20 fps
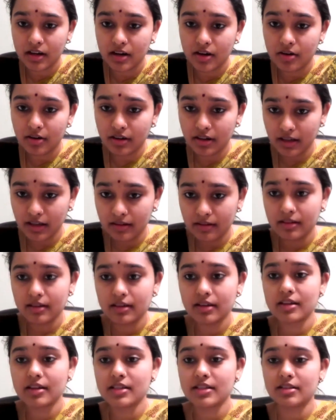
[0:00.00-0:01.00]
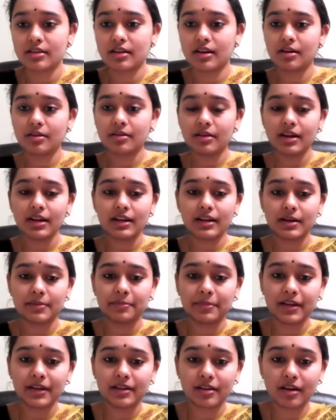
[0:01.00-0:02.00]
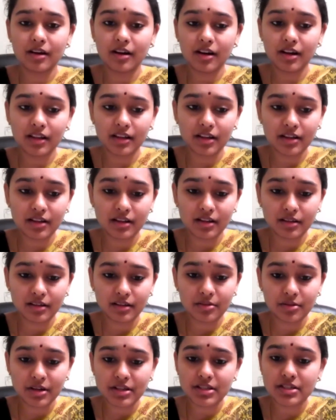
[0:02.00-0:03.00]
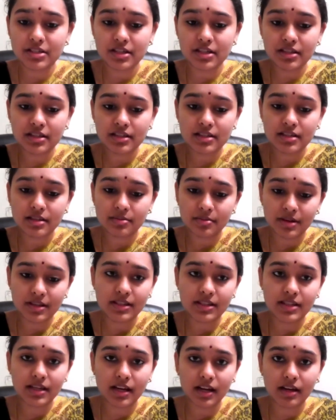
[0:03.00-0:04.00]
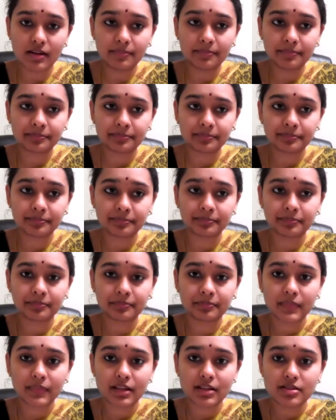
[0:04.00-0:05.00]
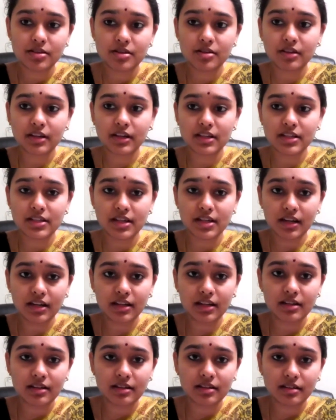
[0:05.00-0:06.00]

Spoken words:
Okay, so now I'll repeat all the questions once again, so you can check.